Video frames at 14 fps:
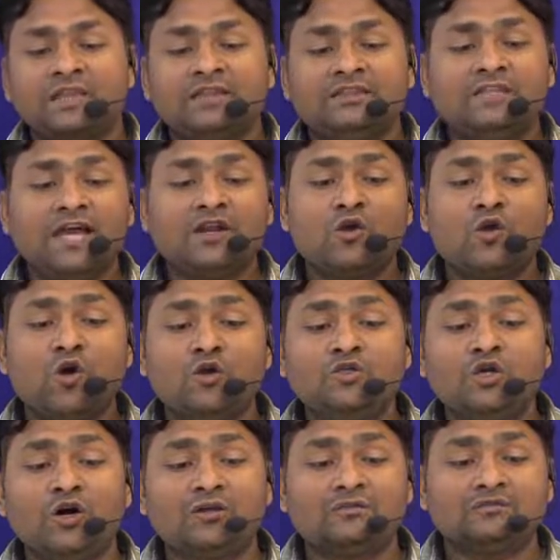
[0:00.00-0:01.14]
Then goes
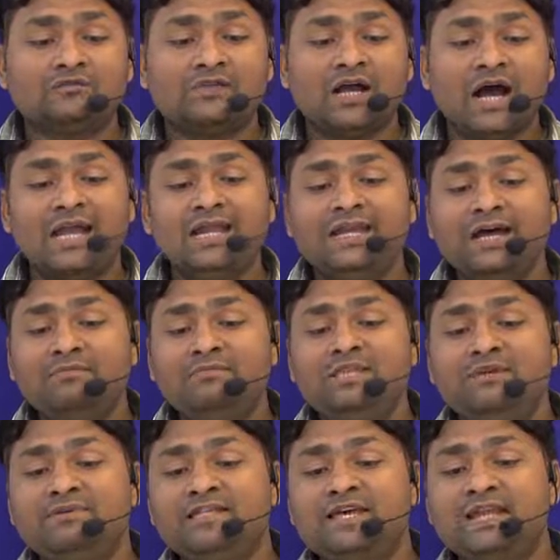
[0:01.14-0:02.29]
on, I love thee
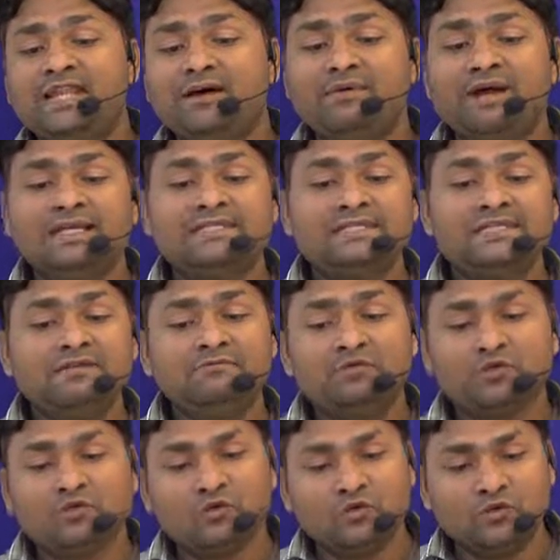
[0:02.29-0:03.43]
with a love I seem
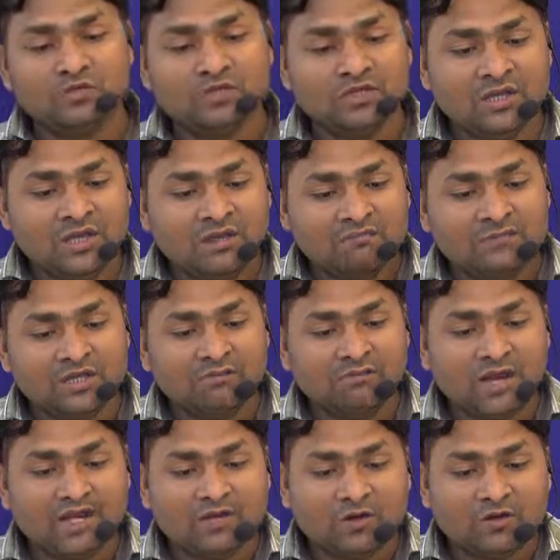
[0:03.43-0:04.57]
to lose with
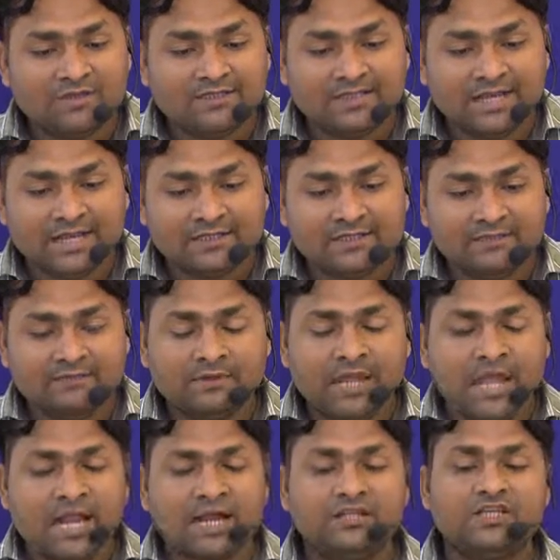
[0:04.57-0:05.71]
my lost saints.
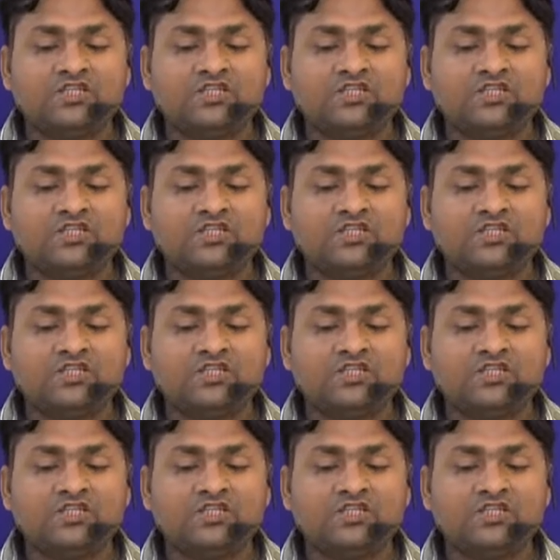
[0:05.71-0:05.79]
And the